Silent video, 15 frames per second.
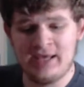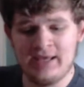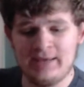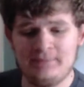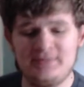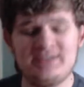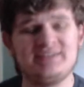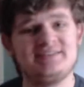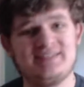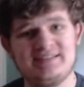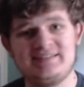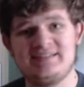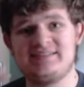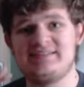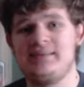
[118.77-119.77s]
Because this
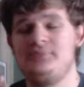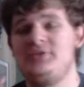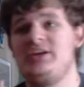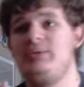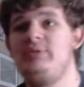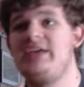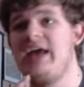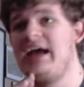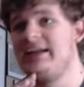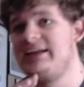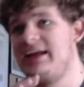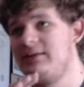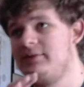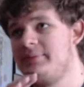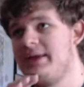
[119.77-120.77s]
is something we got at
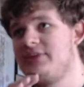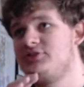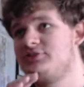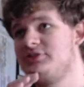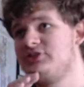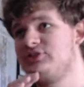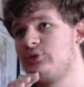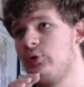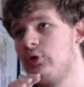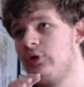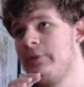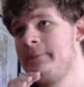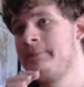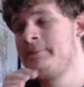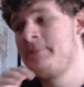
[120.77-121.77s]
elementary school.
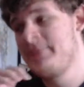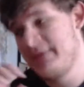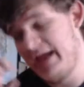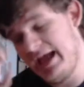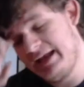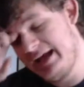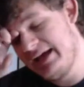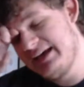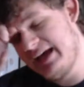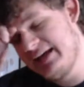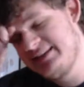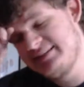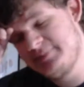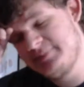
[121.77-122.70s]
And I smell